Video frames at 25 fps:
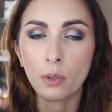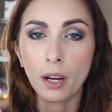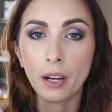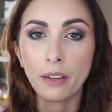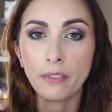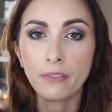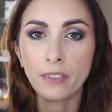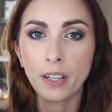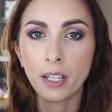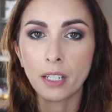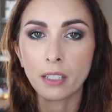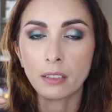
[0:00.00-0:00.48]
where
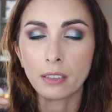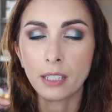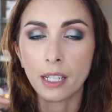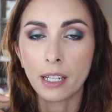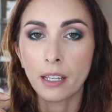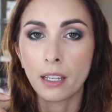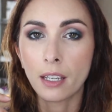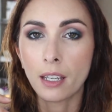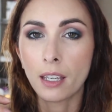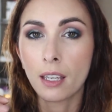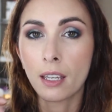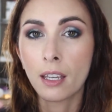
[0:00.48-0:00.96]
I felt
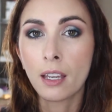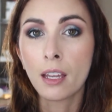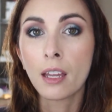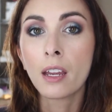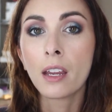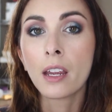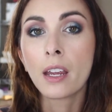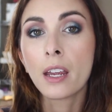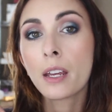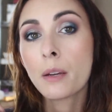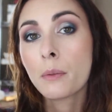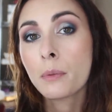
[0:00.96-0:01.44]
like
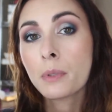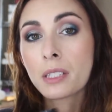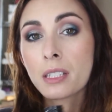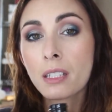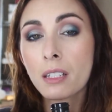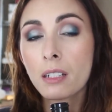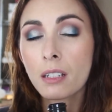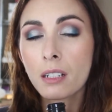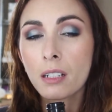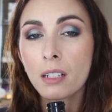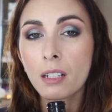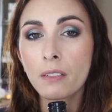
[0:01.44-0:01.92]
it was
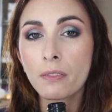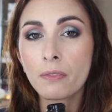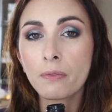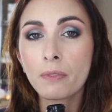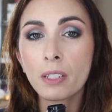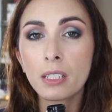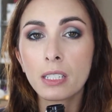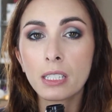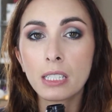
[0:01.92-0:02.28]
a good enough